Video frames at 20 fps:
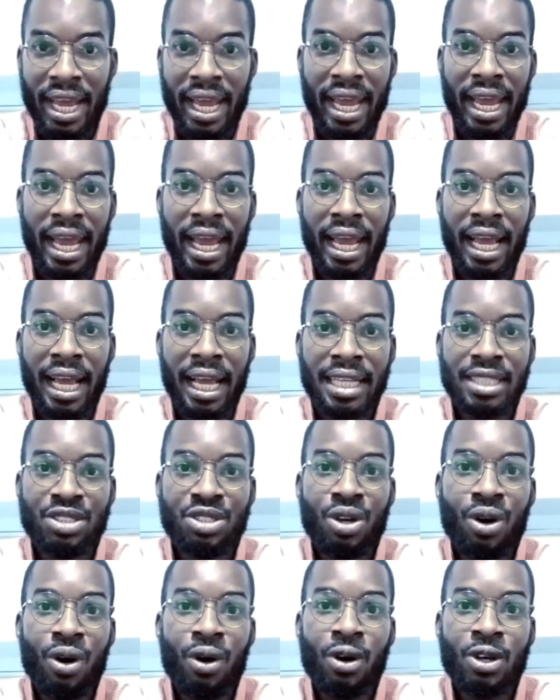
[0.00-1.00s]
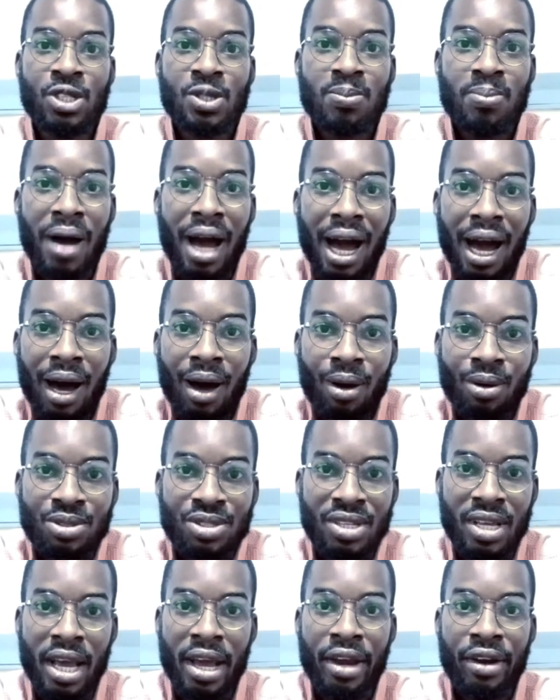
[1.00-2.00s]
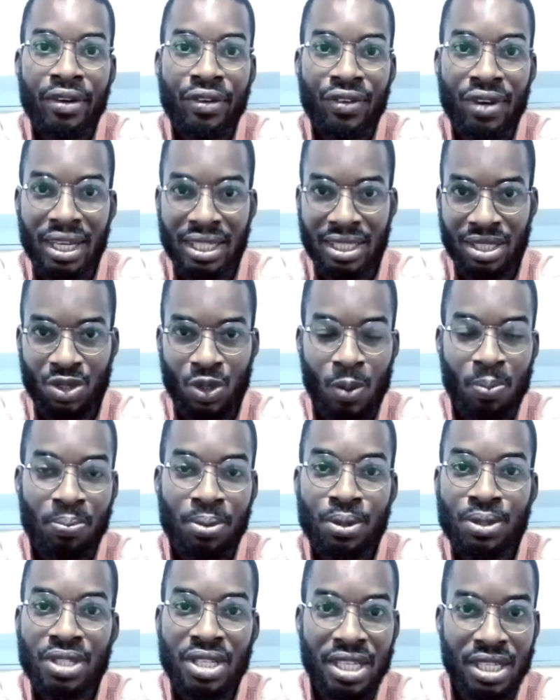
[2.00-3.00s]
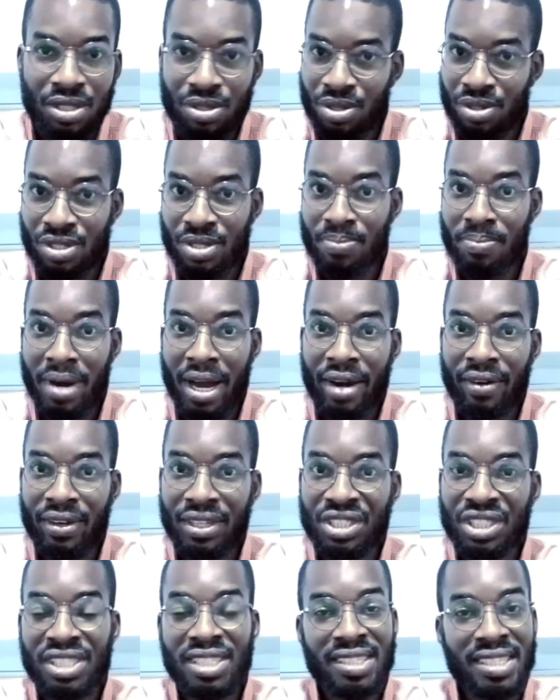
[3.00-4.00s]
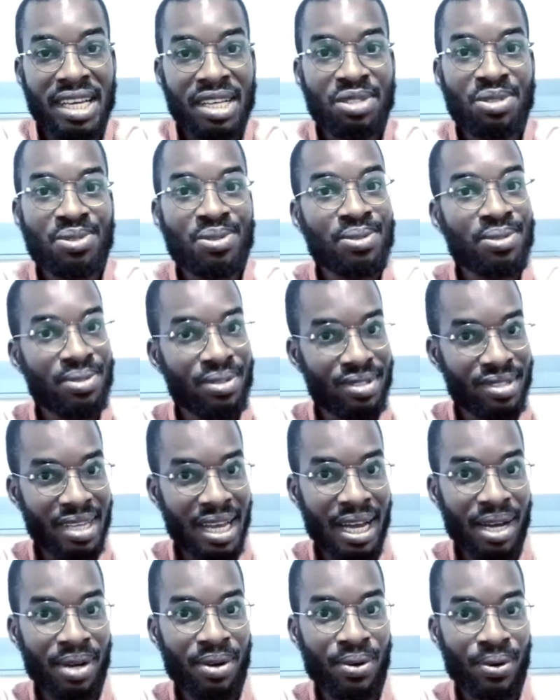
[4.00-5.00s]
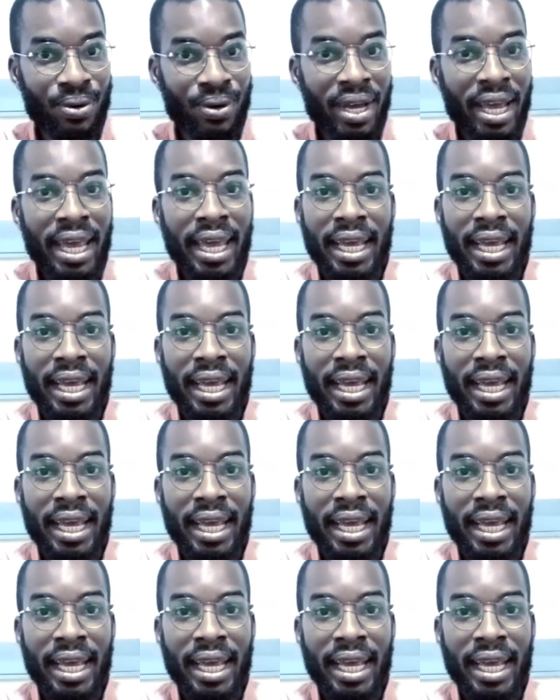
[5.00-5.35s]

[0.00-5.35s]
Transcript: and your spouse ready to put into the marriage. It takes two to tango.